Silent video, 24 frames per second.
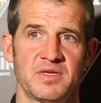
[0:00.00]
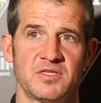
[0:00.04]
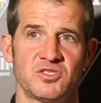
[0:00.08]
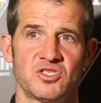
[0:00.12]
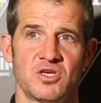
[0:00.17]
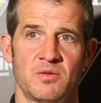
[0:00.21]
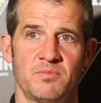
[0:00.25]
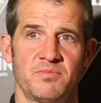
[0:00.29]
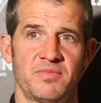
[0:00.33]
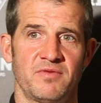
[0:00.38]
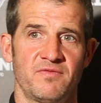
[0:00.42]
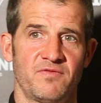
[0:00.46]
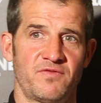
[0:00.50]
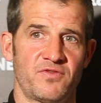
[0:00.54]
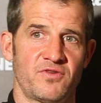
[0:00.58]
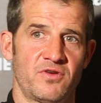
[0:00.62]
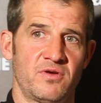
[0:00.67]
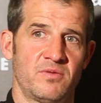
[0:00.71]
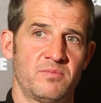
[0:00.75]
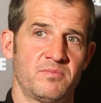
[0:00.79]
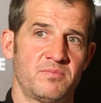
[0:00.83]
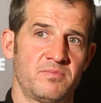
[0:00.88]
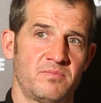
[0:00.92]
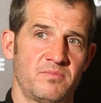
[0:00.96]
by jumping
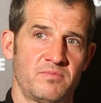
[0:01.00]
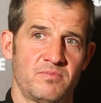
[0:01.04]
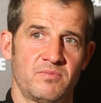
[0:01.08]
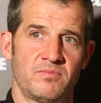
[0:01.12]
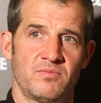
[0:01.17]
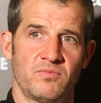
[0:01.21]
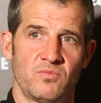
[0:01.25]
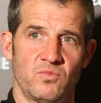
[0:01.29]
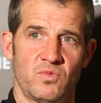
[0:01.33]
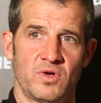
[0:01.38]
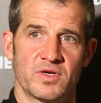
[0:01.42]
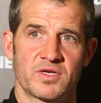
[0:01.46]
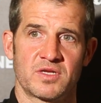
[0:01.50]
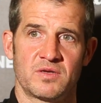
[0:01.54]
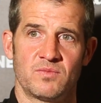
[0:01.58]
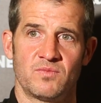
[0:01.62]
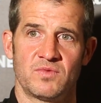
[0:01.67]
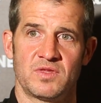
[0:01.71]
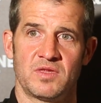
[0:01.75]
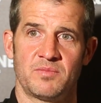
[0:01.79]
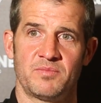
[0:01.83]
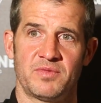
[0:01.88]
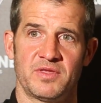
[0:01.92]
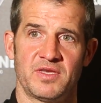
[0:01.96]
from working
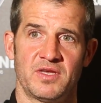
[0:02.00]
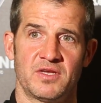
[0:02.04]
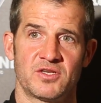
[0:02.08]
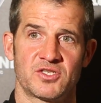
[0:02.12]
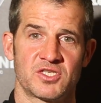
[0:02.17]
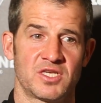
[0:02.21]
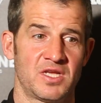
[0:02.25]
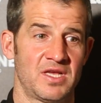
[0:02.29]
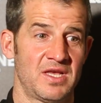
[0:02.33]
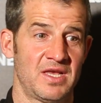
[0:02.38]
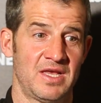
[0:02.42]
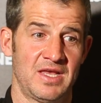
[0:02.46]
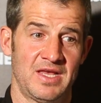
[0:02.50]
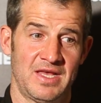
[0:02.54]
with the players,